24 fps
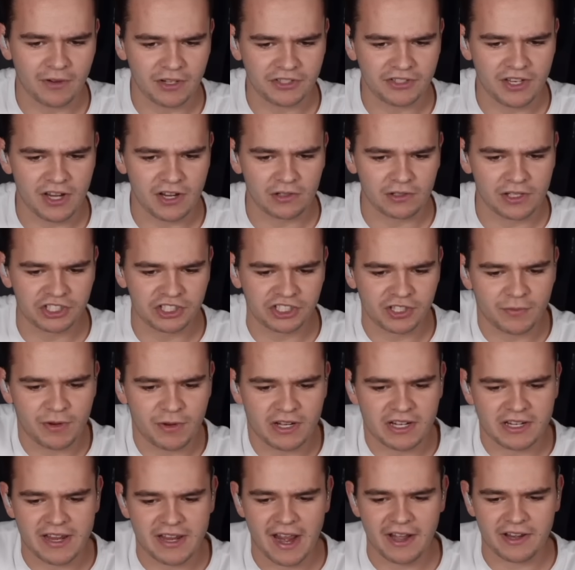every single inch that
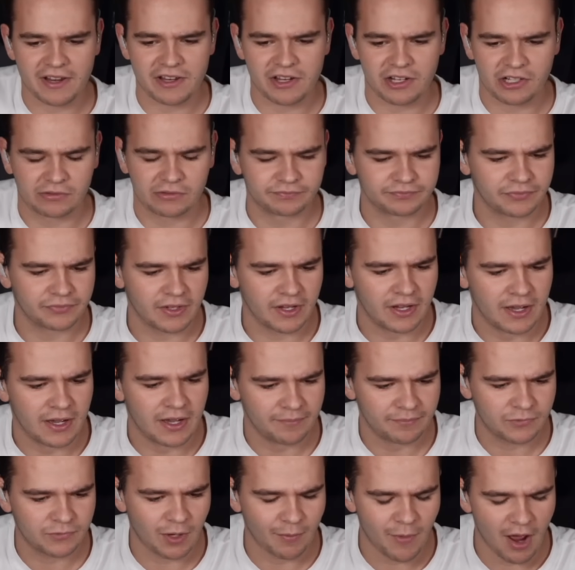we can get here.
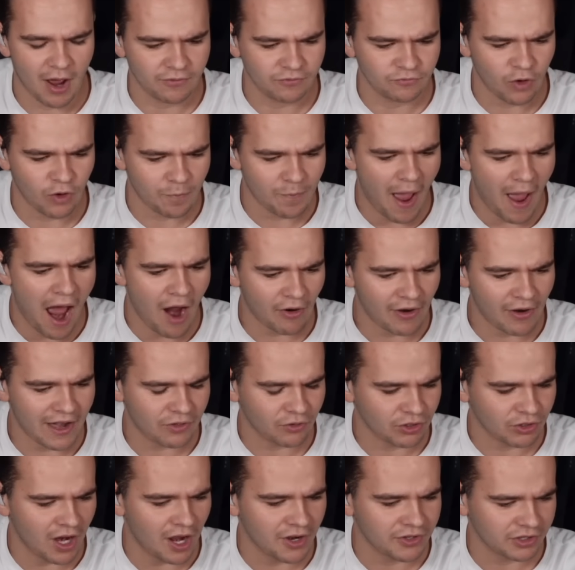Come on, full power,
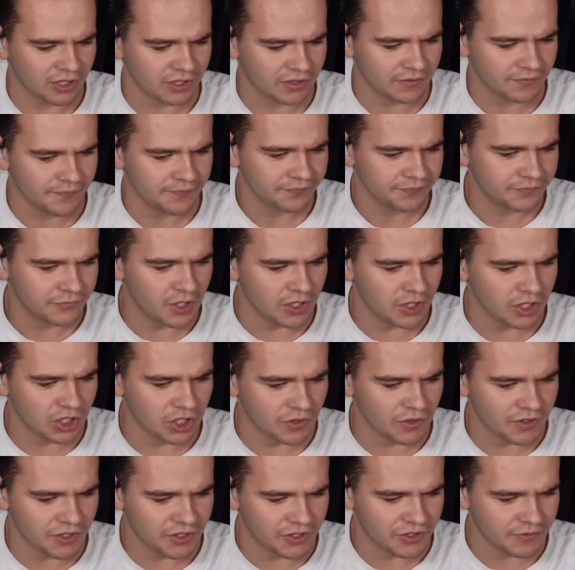A300. You can
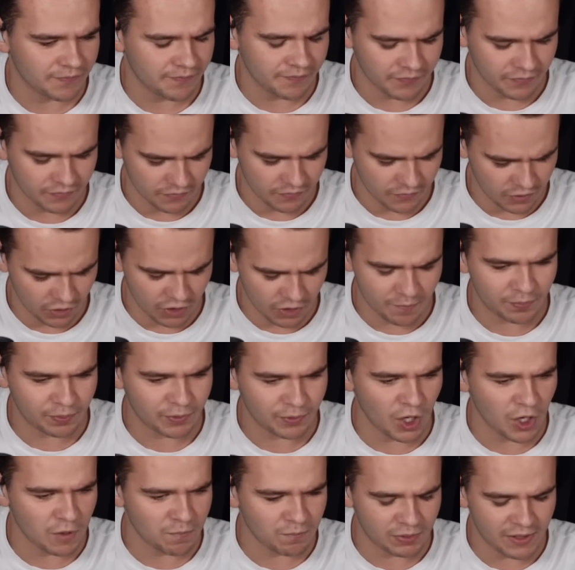do this. You're a
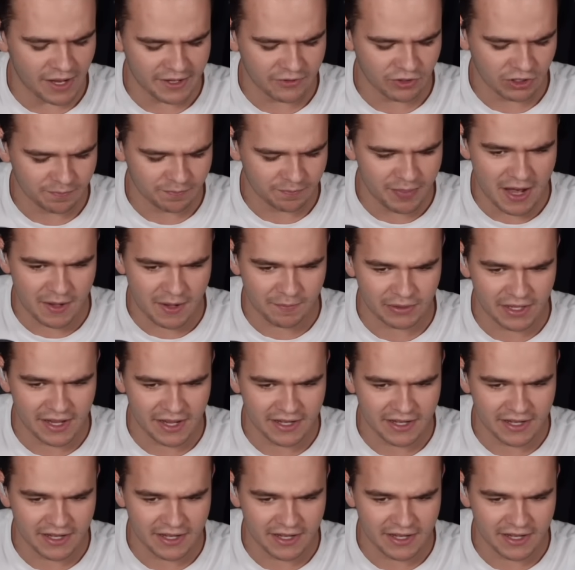good plane. You're a big